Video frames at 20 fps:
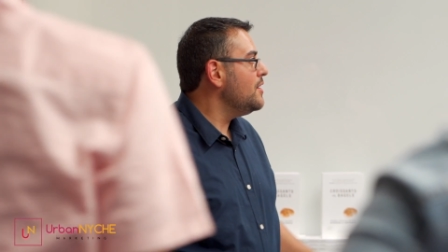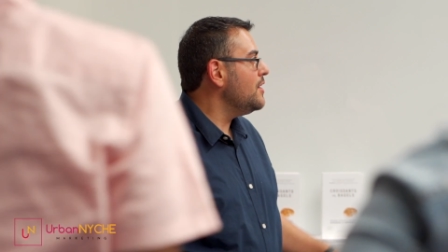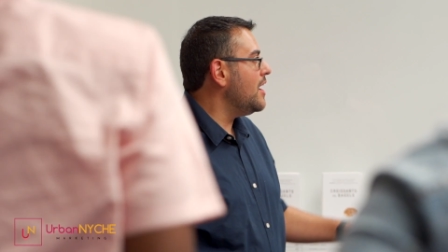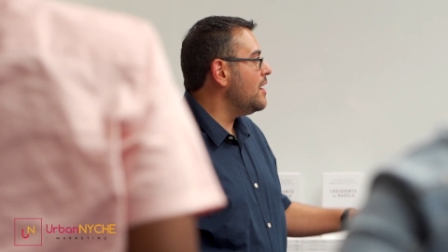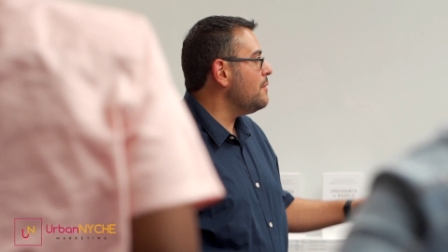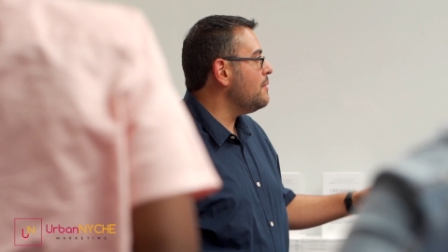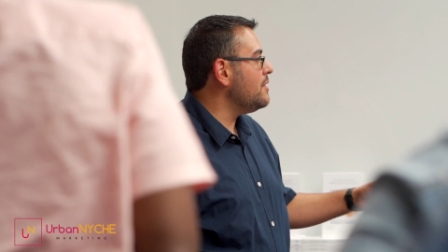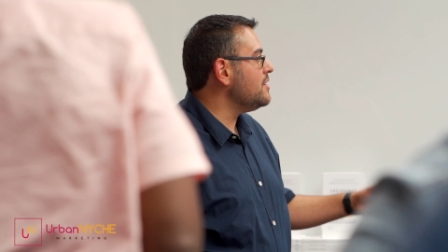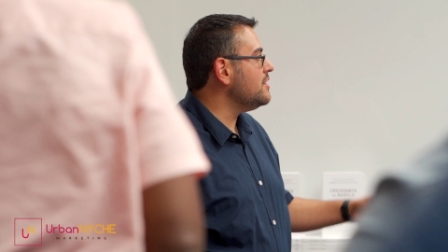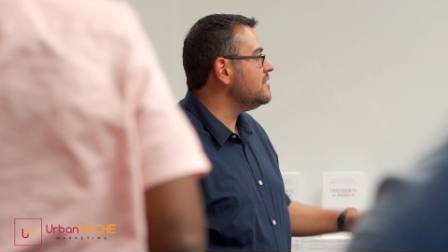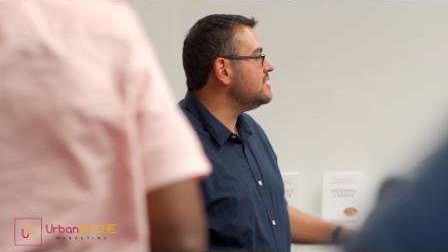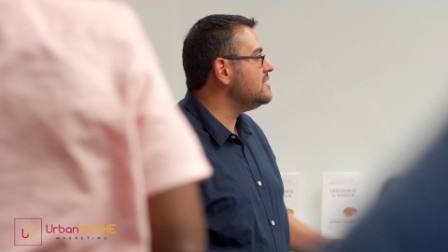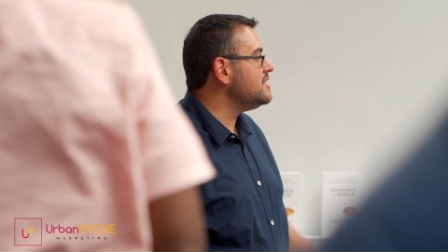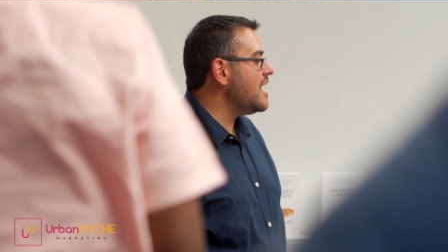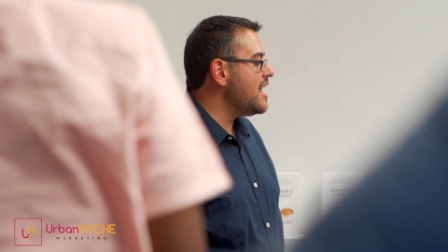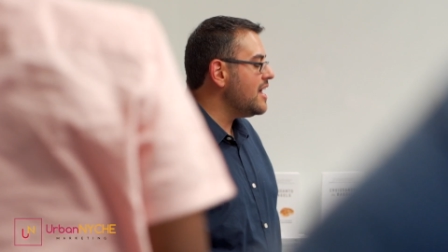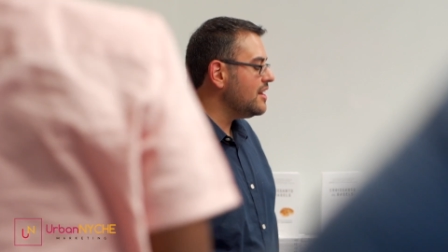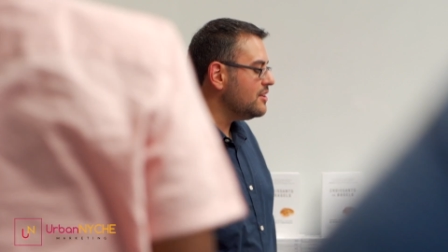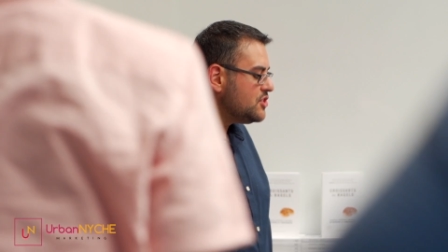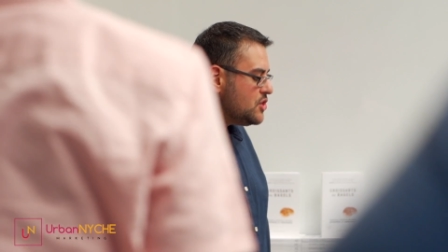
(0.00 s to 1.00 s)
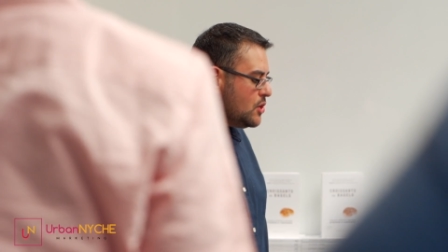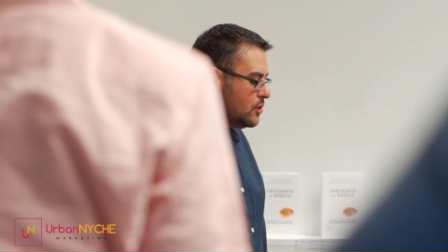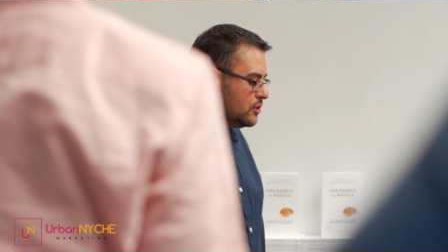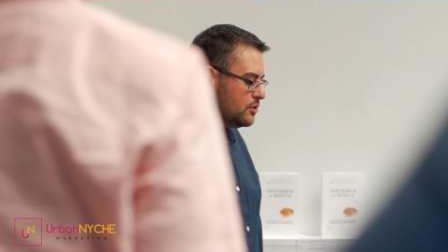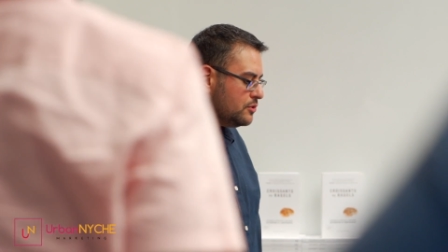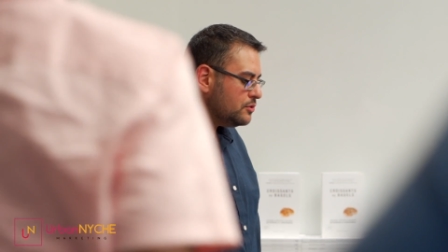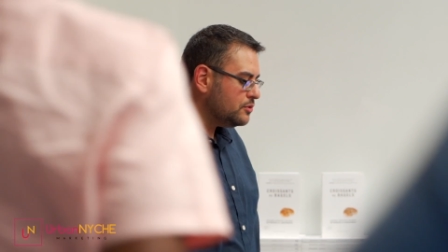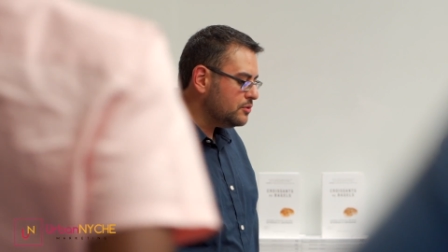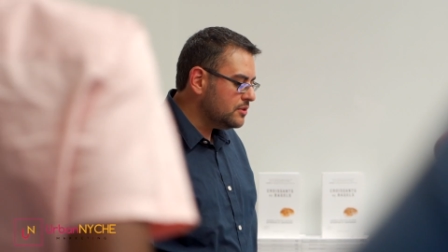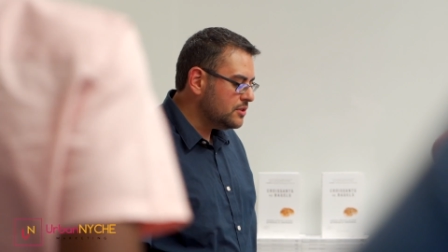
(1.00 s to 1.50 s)
I want you to stand
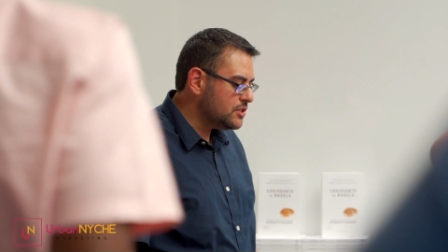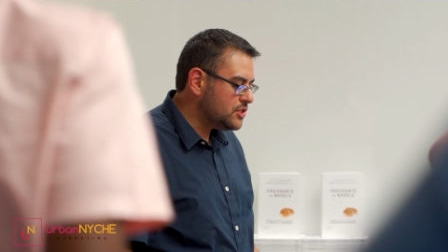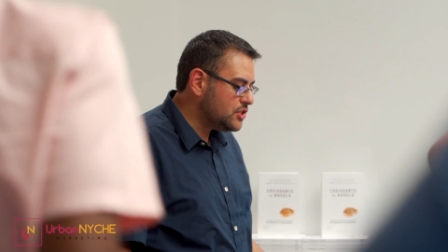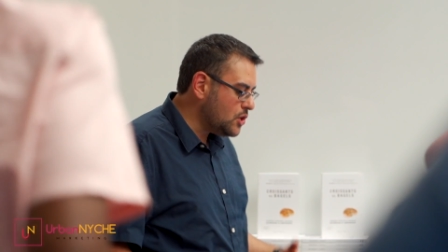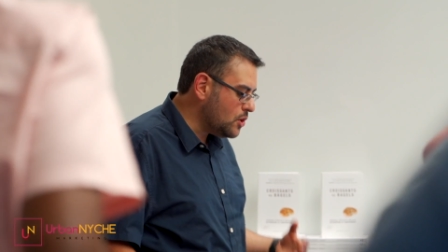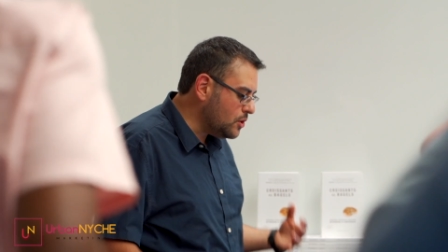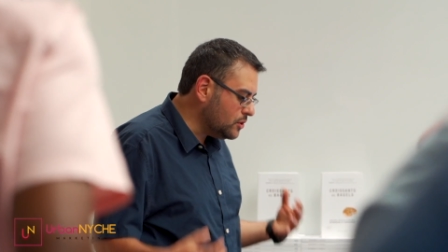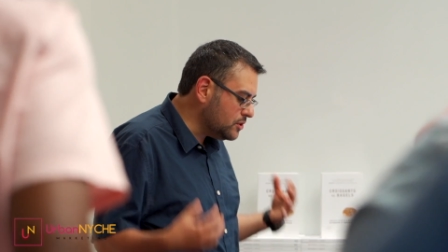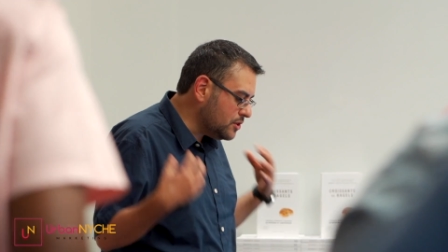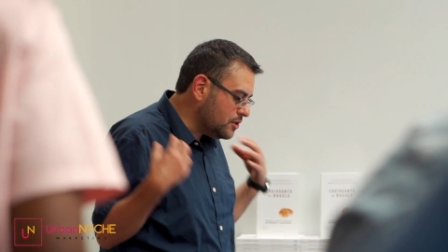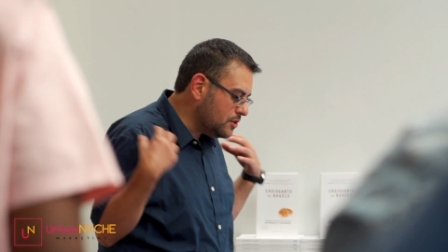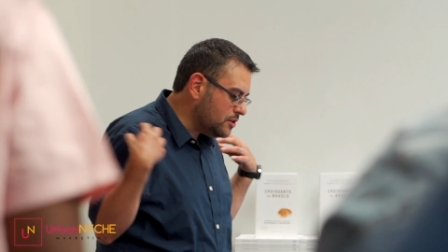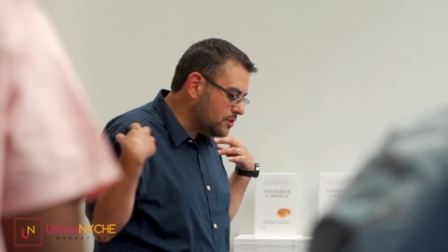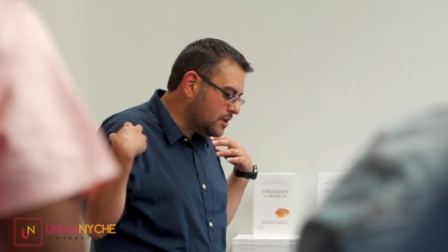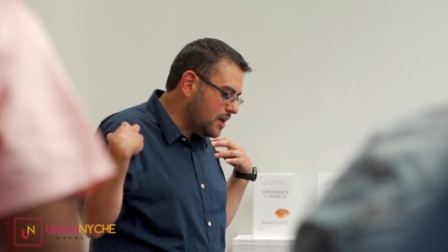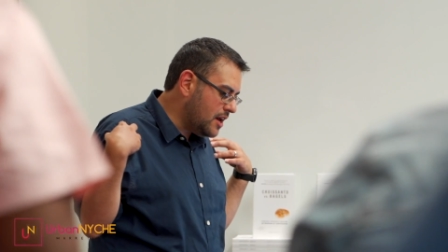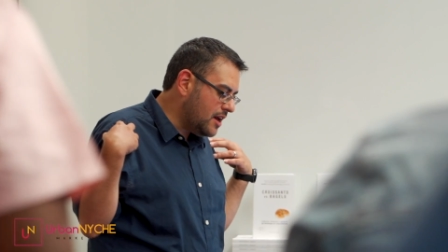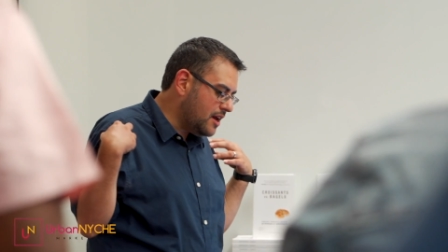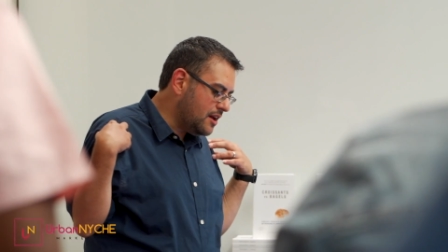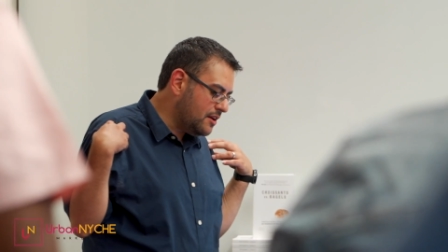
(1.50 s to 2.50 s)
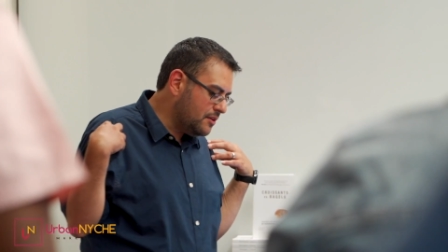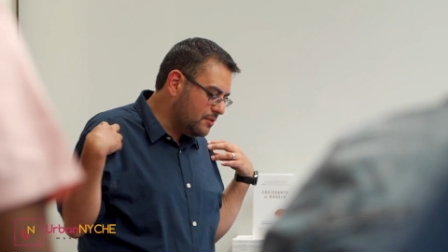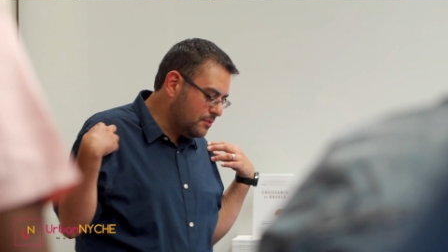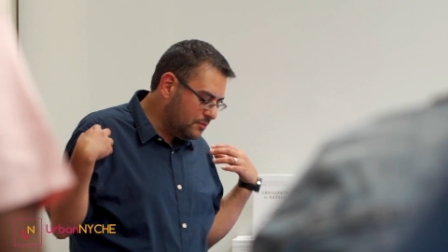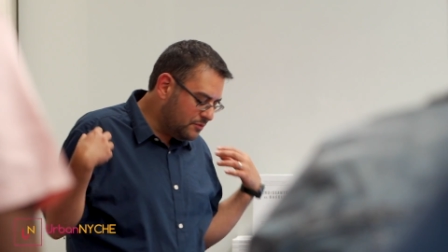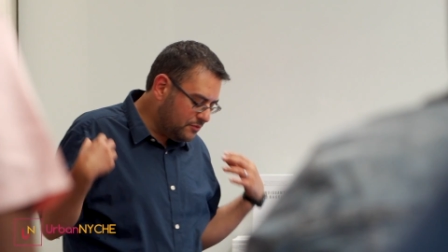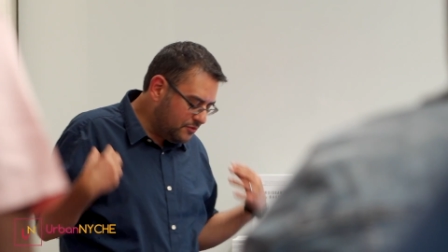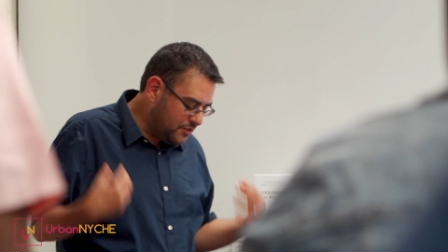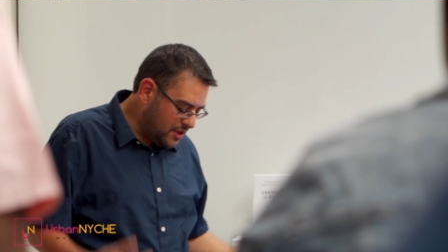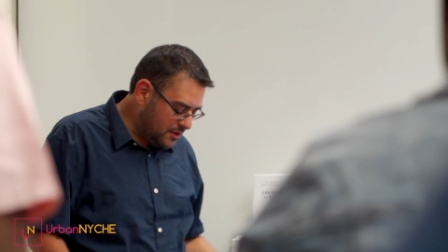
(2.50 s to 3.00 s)
shoulder, shoulder, uh,
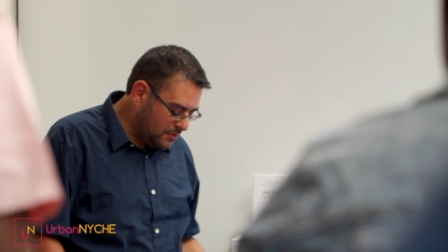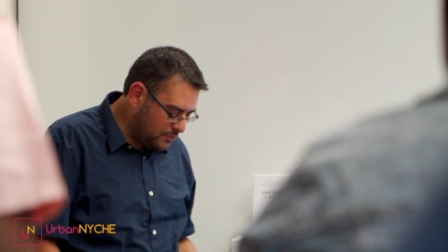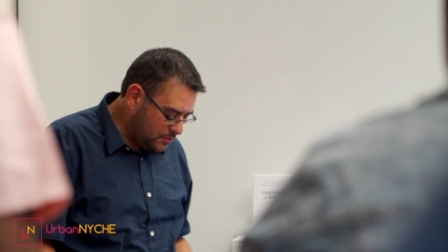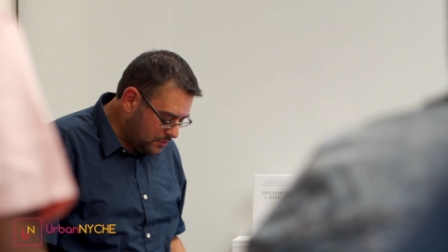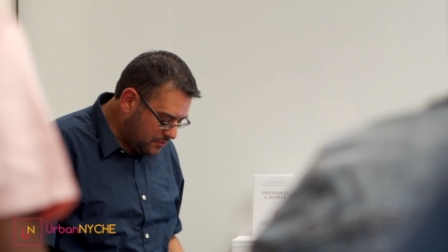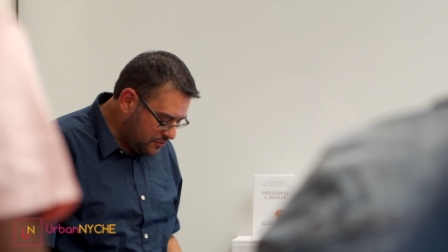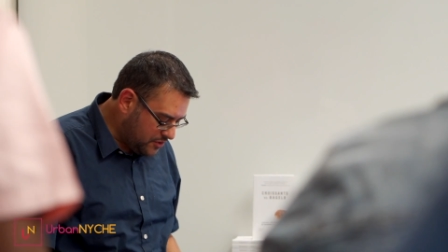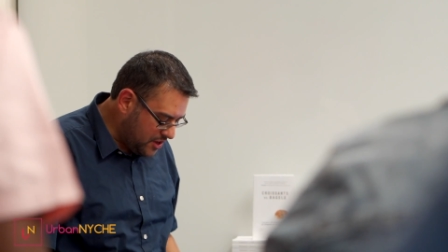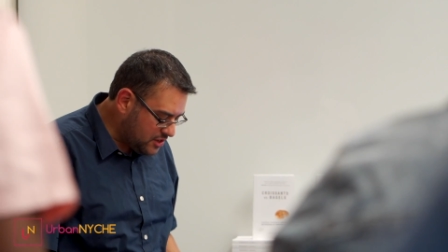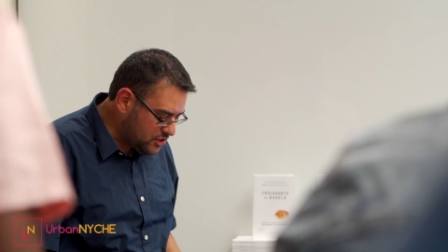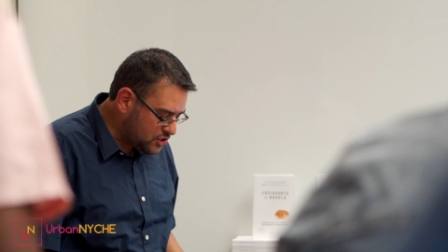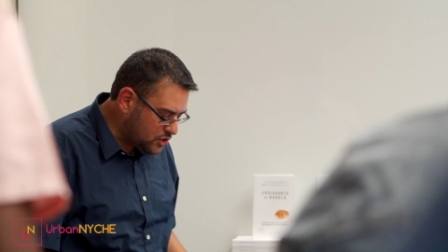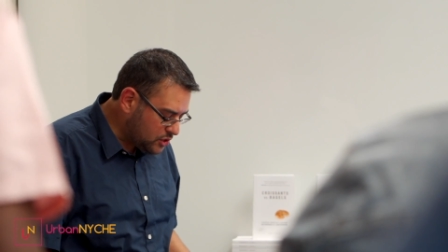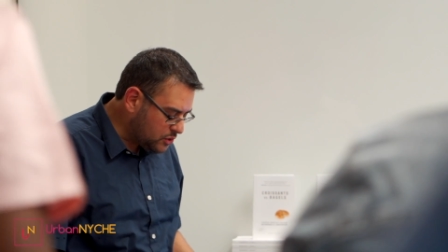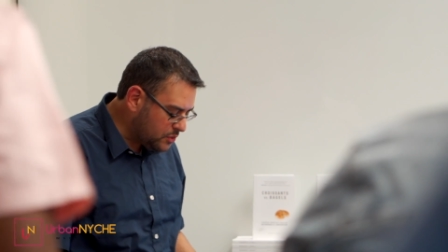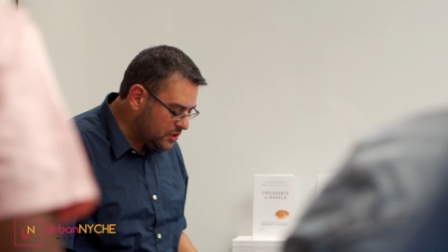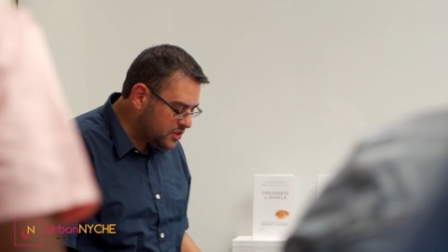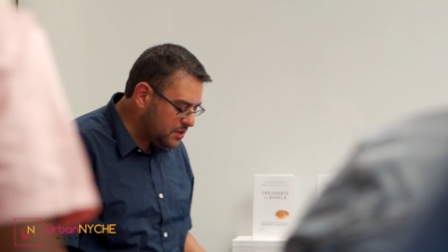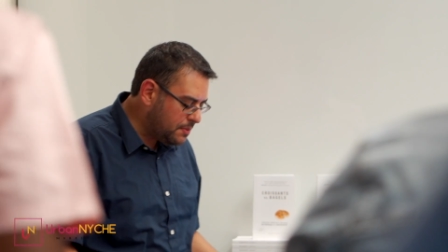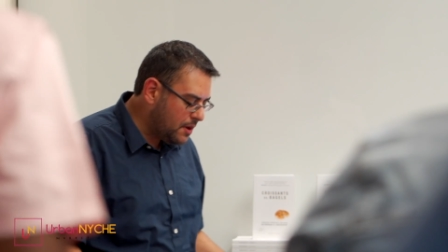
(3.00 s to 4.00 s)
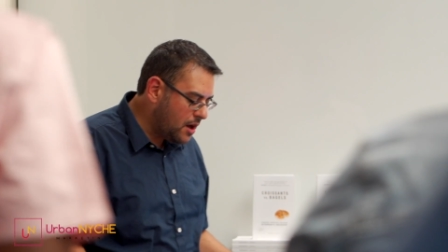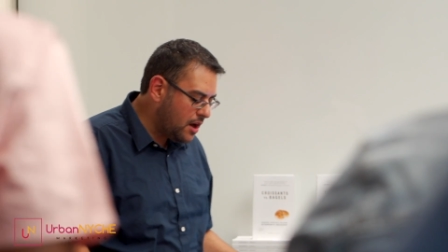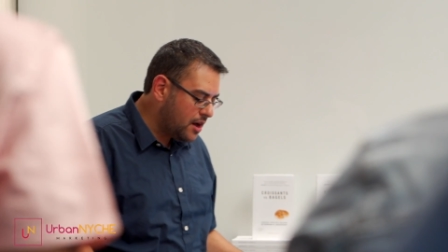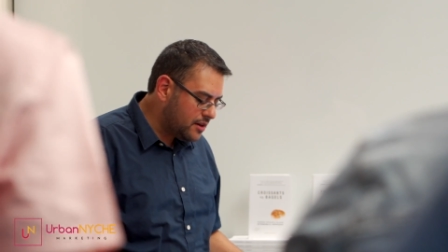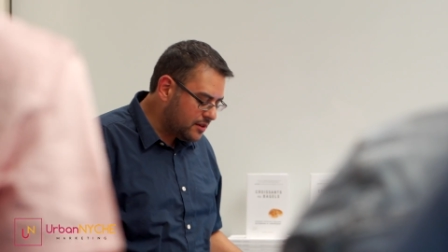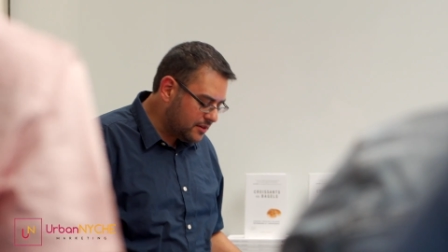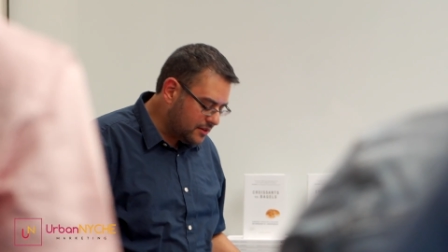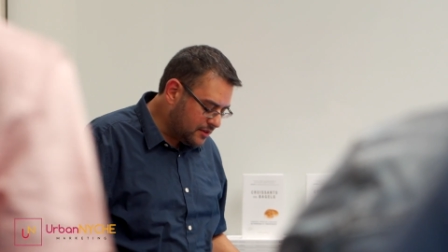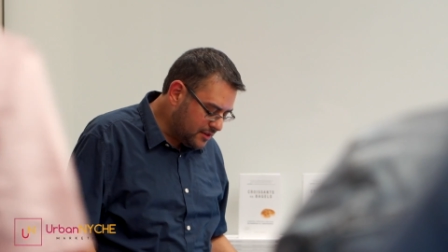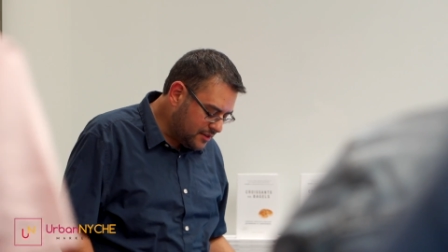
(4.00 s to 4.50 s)
feet, feet shoulder width
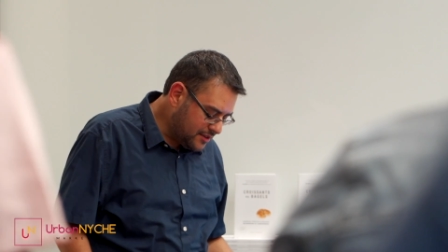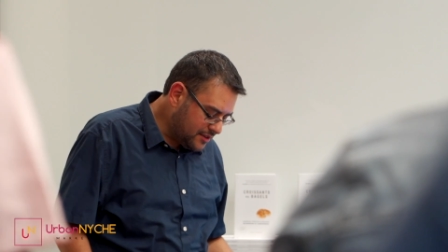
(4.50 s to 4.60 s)
apart.